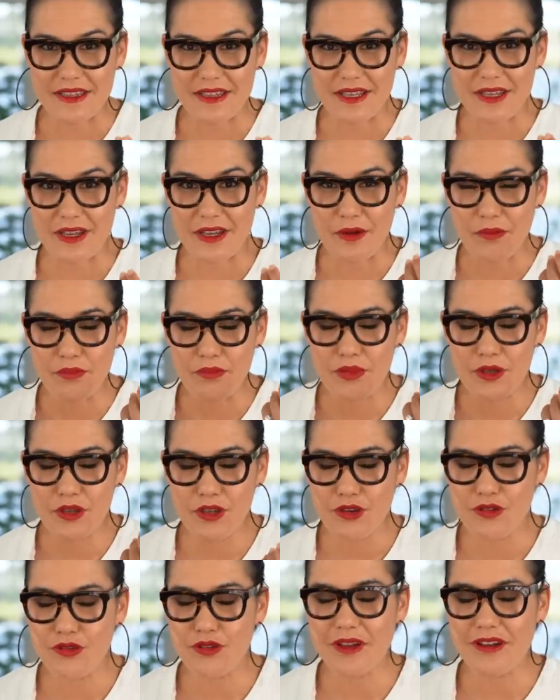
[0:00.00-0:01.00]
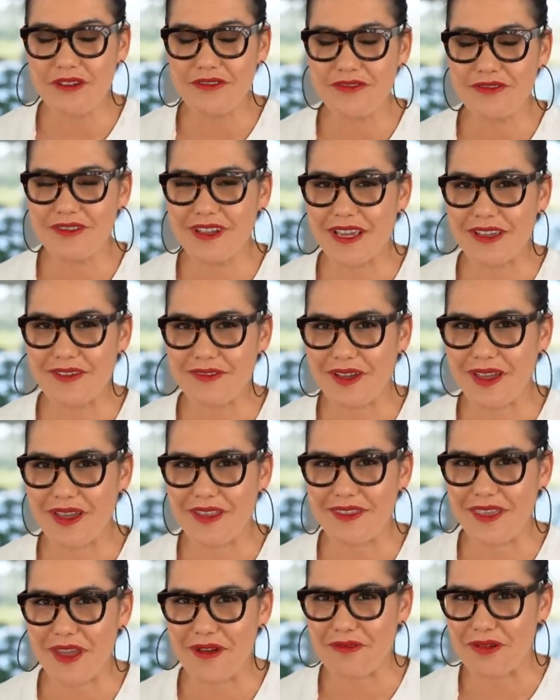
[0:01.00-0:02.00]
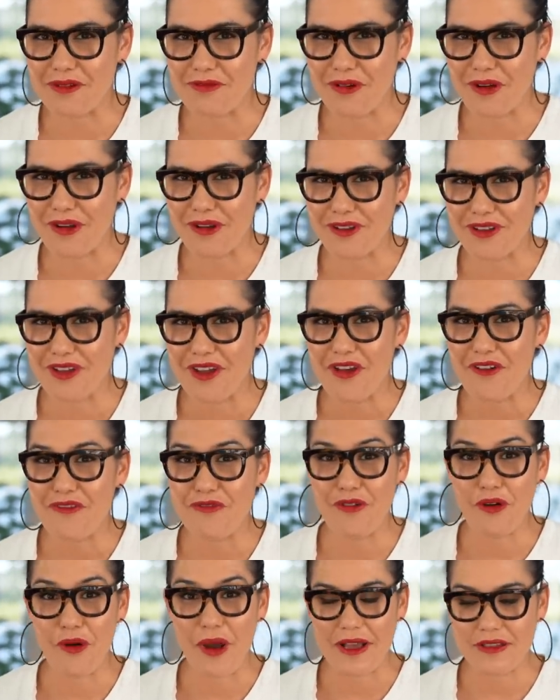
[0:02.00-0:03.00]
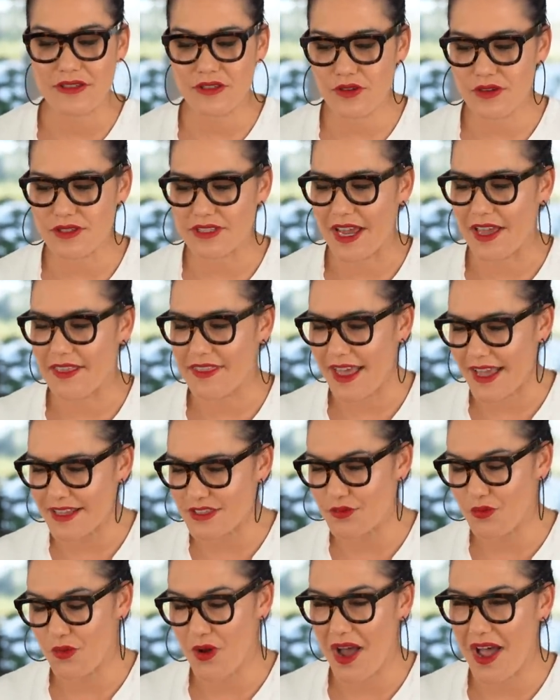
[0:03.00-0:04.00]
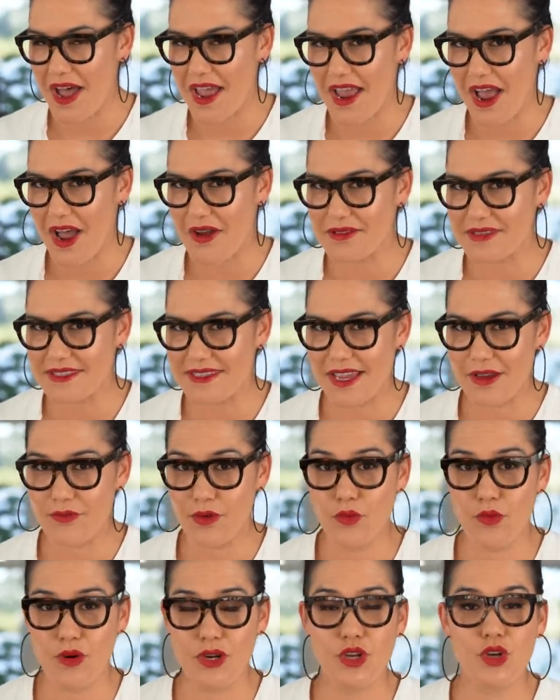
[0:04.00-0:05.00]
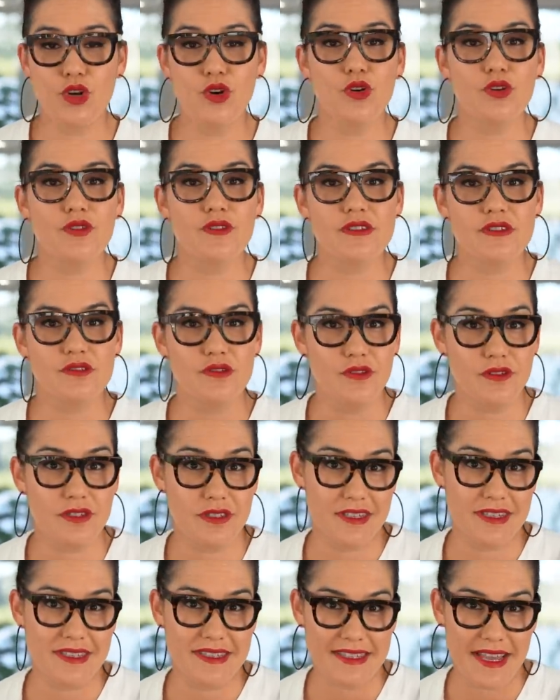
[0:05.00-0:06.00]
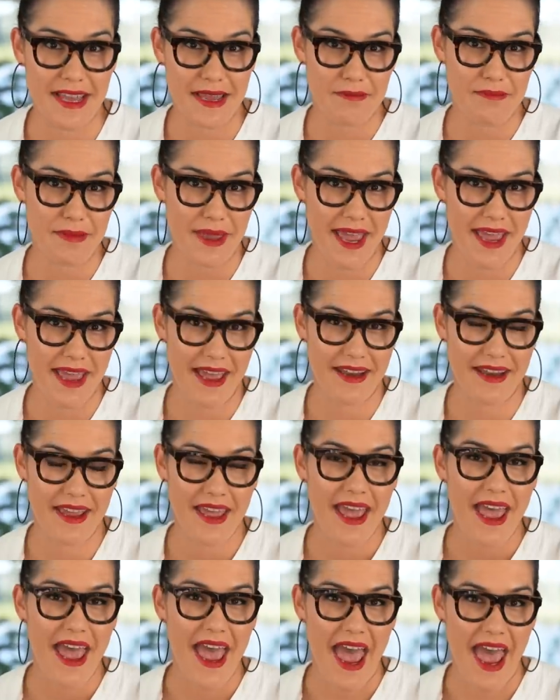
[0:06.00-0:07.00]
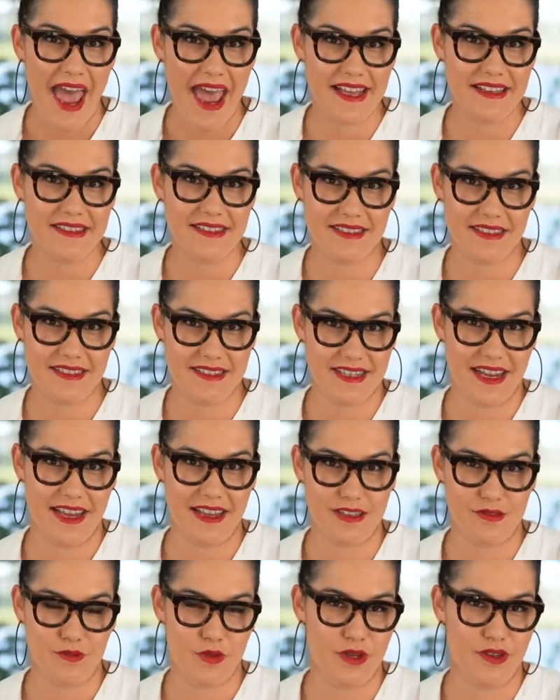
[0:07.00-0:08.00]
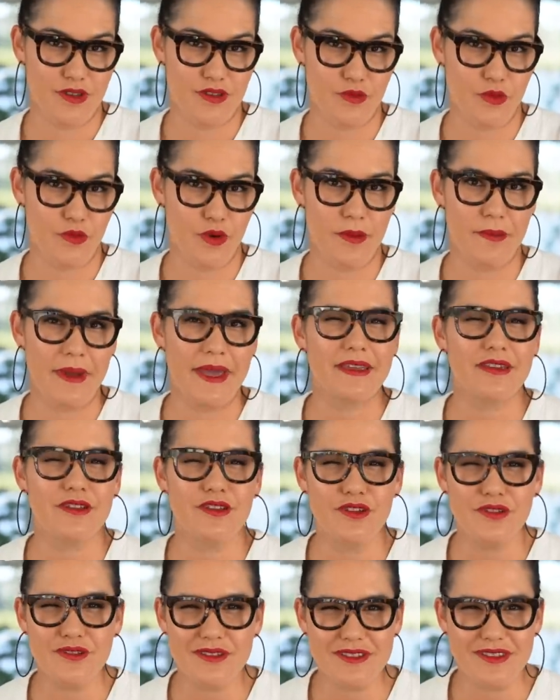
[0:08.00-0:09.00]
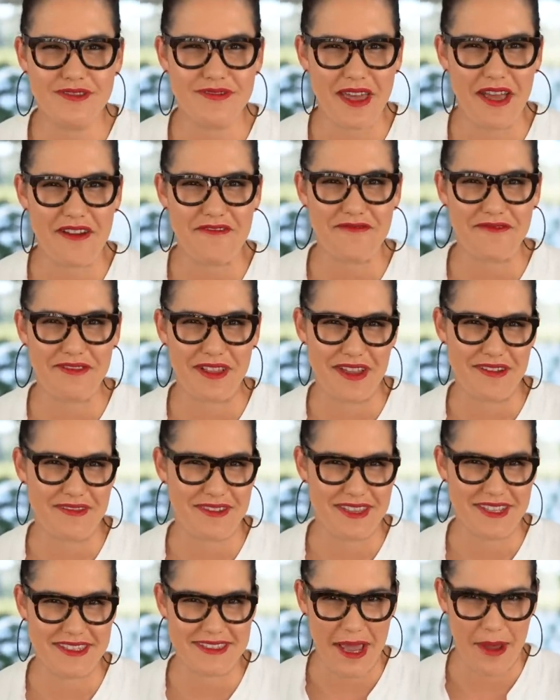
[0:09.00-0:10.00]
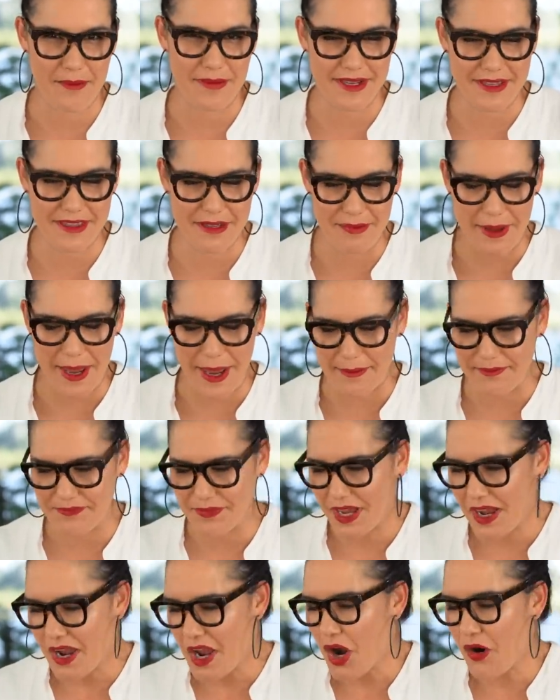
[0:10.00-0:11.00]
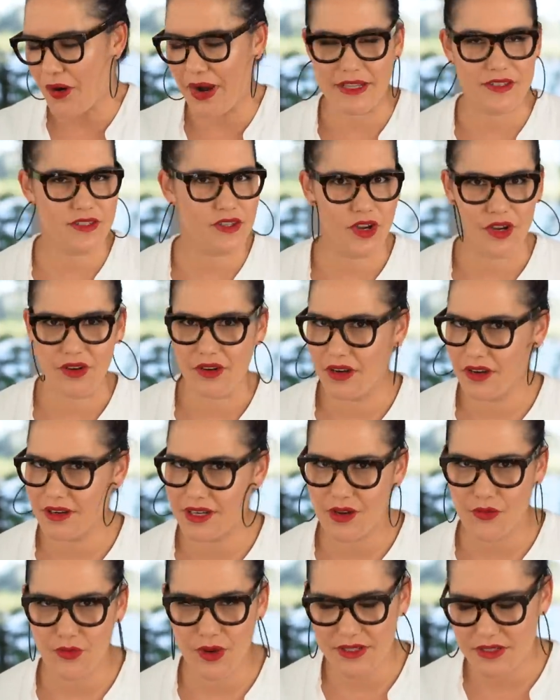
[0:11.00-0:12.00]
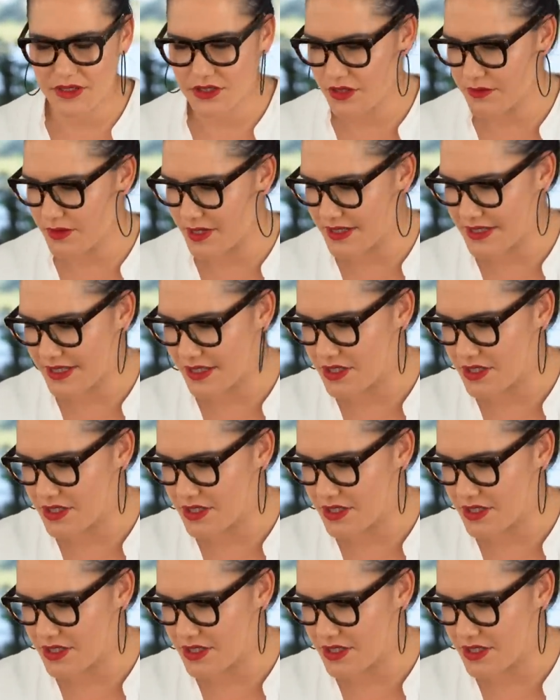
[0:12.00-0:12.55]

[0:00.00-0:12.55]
the pure flavour that we want for our sauce. And that's why I was saying we want to cook the sauce in the same pan as the steaks because we want to make use of that flavor that's happening in the pan. All right, so only one to two minutes